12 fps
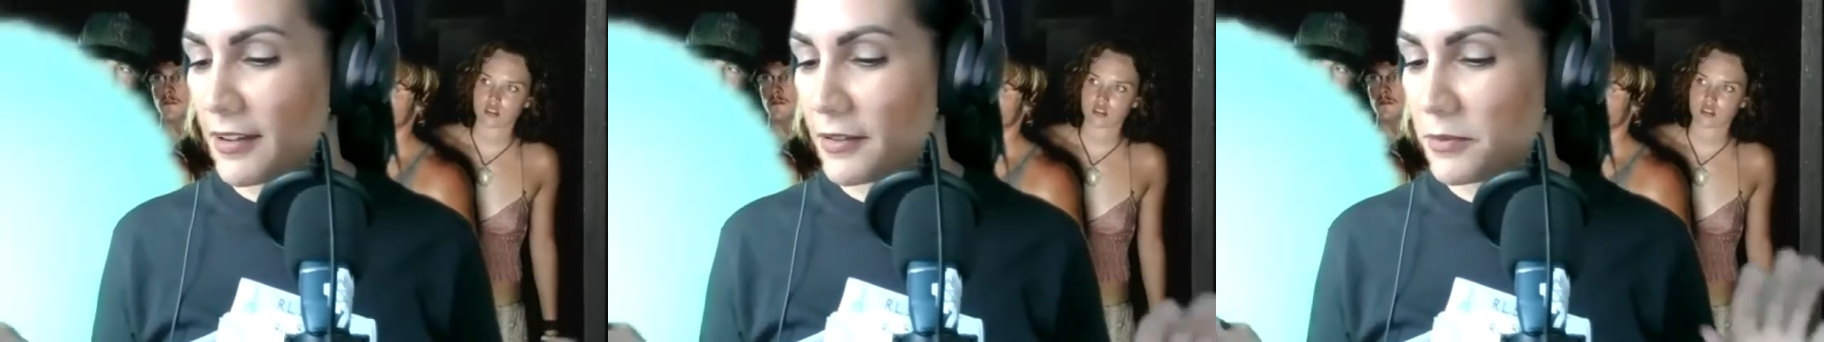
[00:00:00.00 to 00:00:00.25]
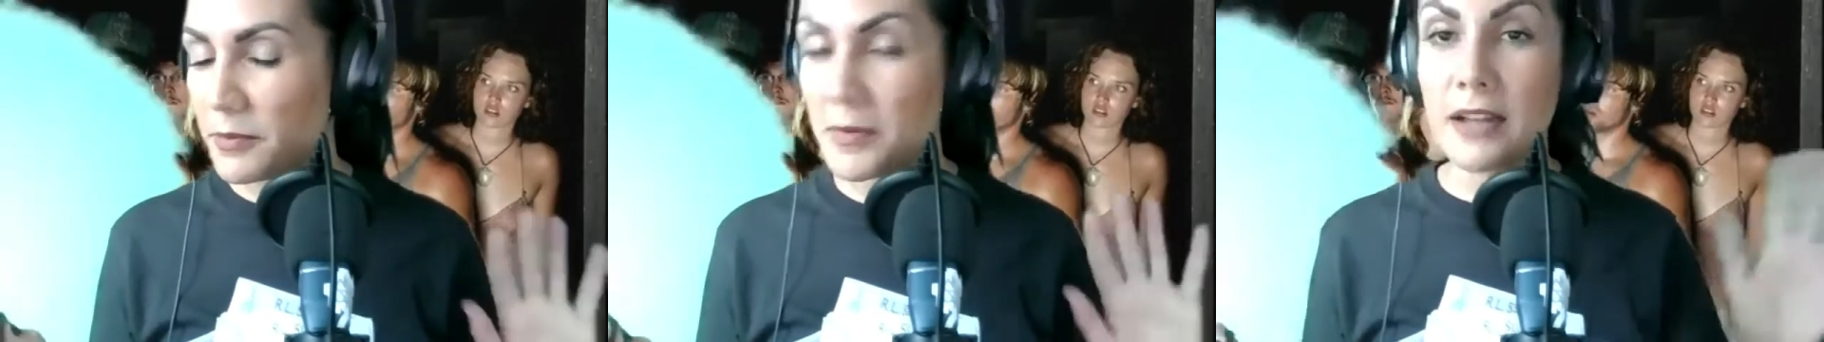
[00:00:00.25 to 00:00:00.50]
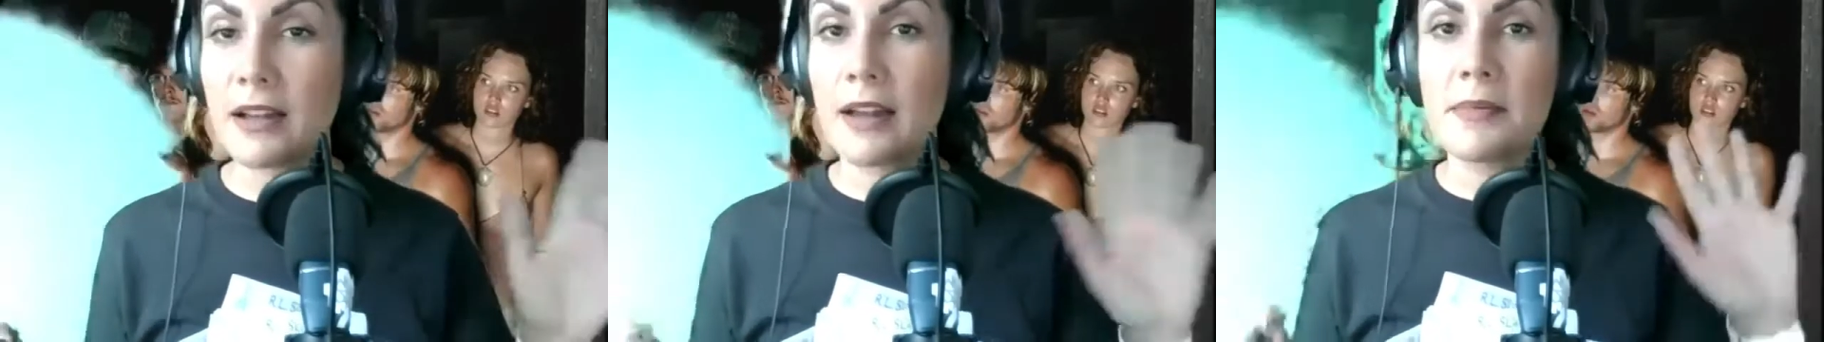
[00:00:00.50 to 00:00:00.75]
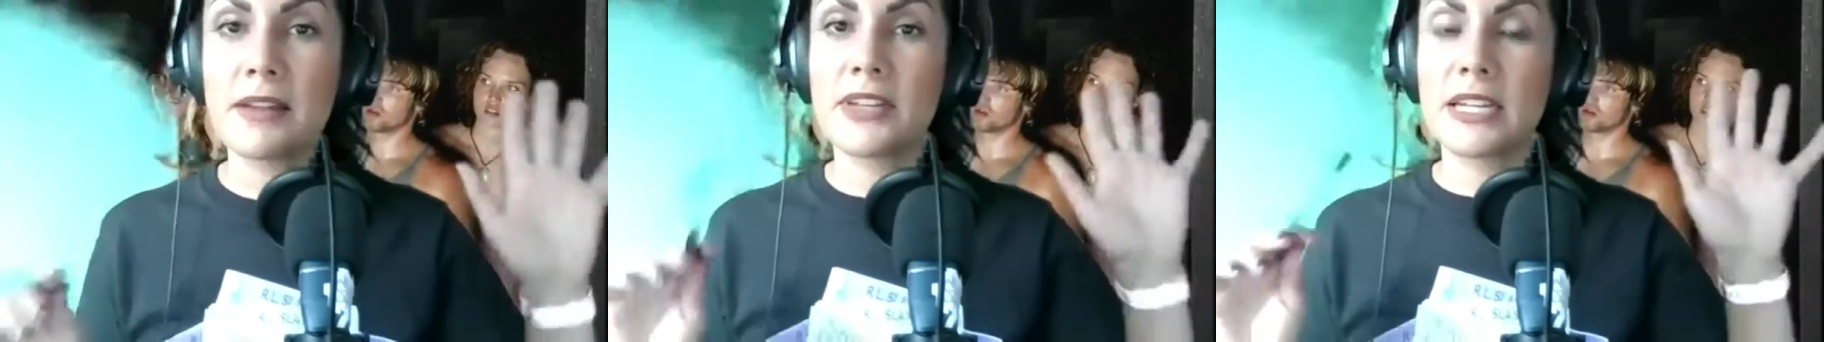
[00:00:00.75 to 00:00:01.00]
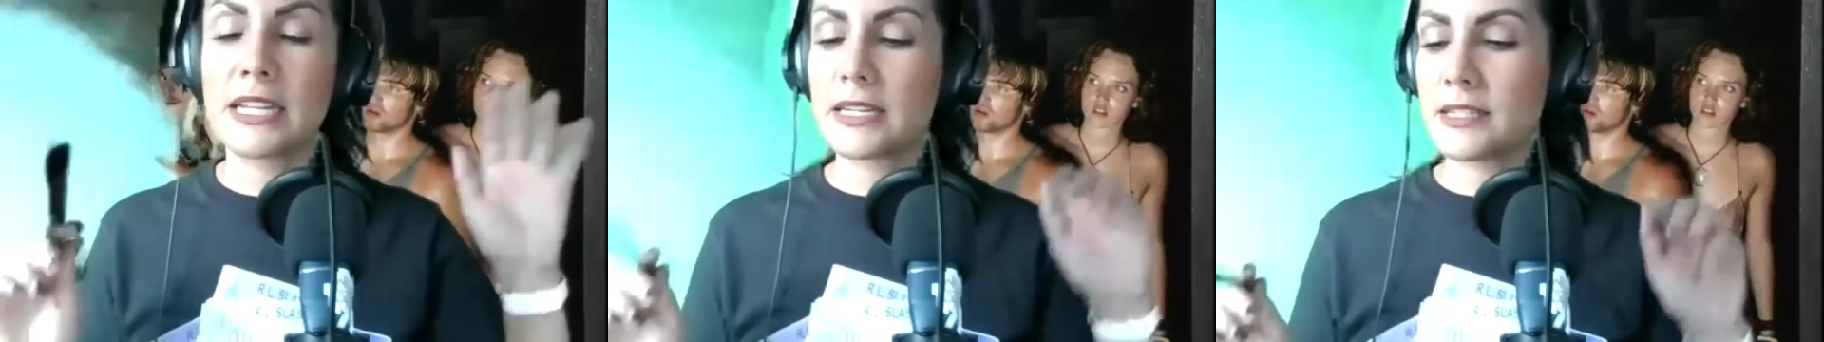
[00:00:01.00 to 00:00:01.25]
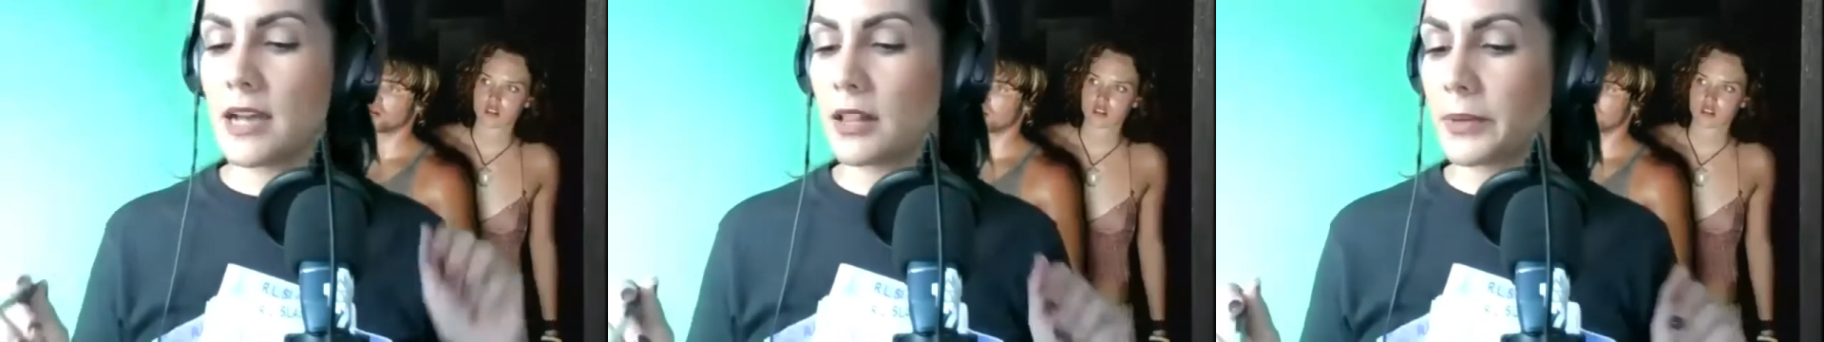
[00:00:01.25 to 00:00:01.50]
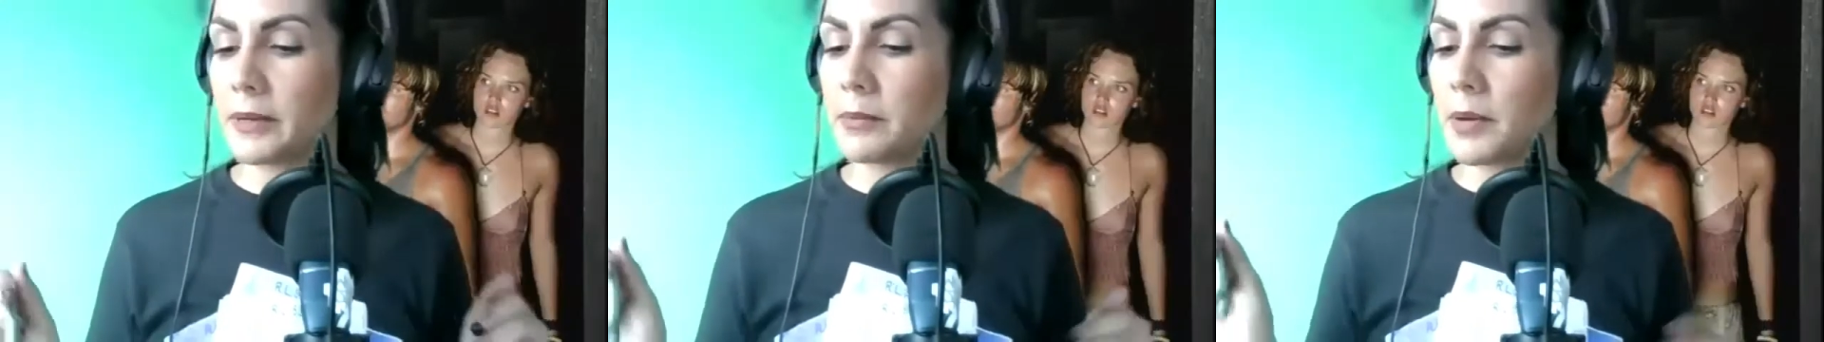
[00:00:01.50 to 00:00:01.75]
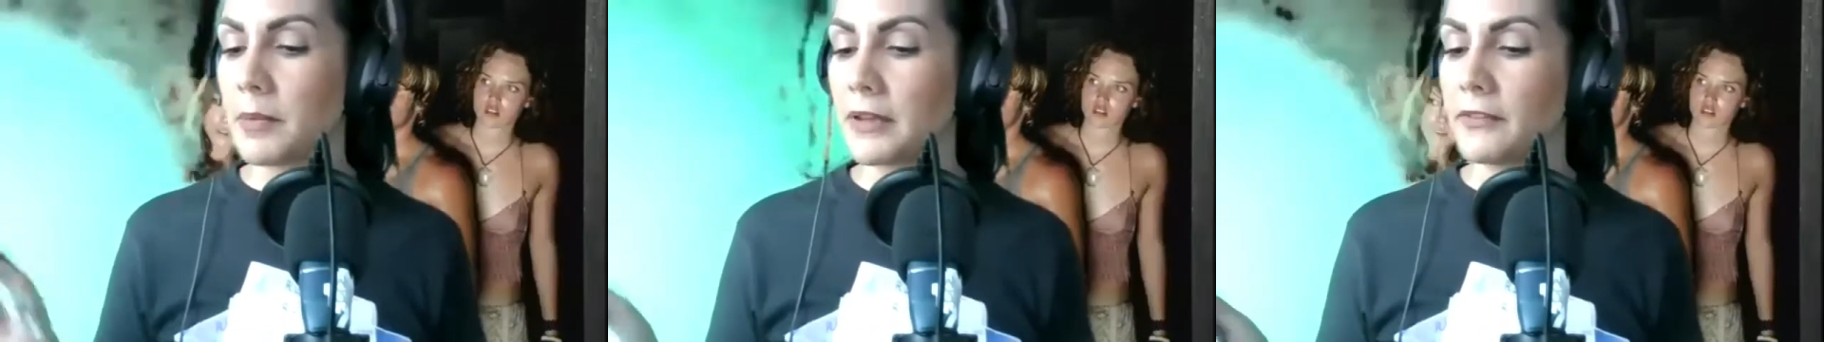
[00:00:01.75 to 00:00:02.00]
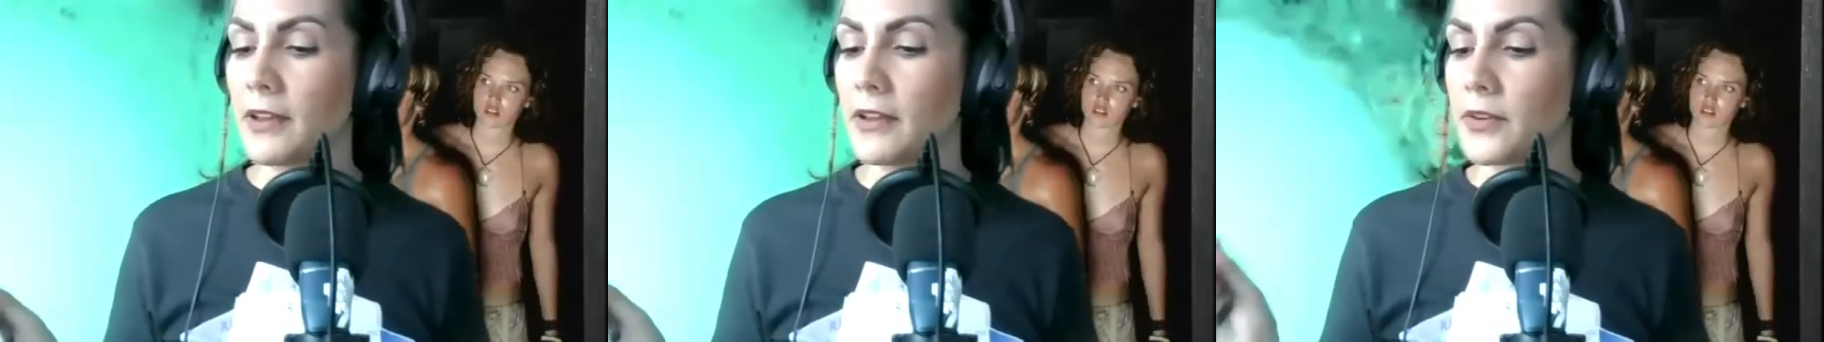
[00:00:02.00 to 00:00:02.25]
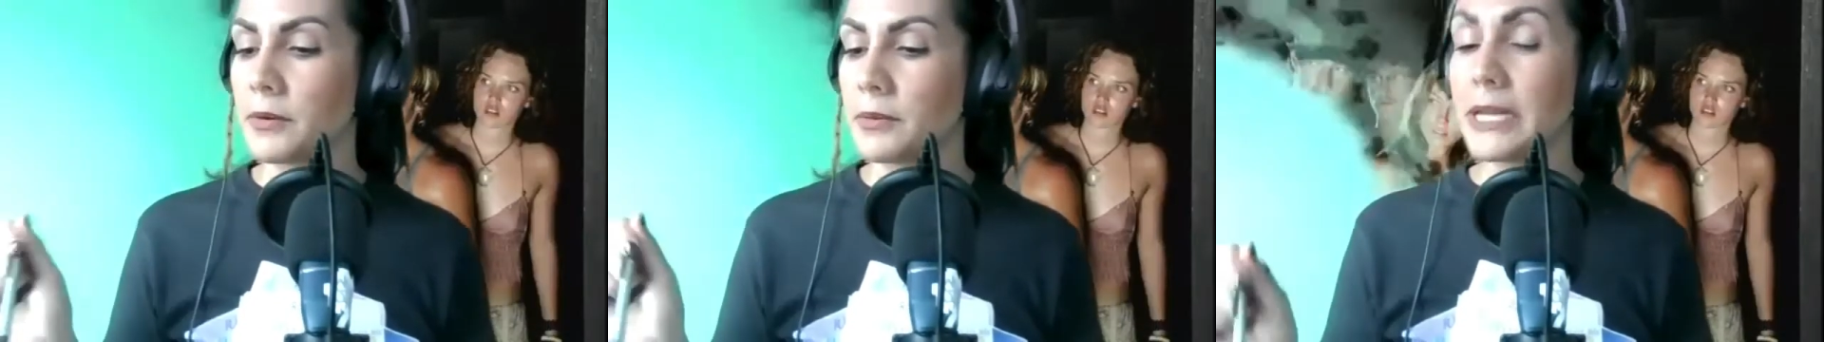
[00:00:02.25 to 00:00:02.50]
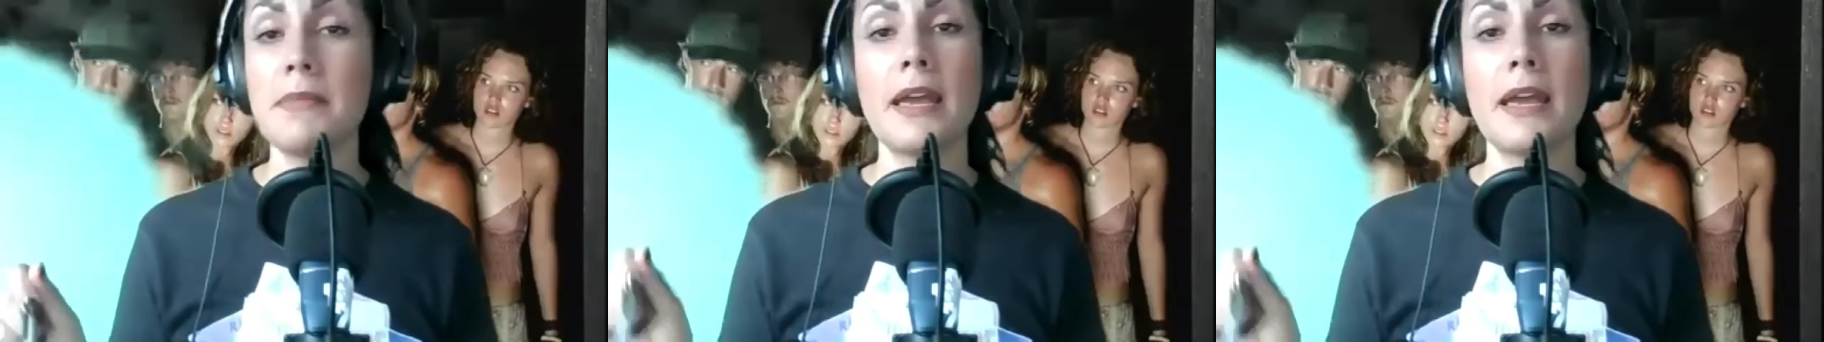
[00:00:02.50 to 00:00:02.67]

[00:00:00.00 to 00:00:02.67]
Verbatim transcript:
Speaker 1: I'm not even going to get into Halloween. But my favorite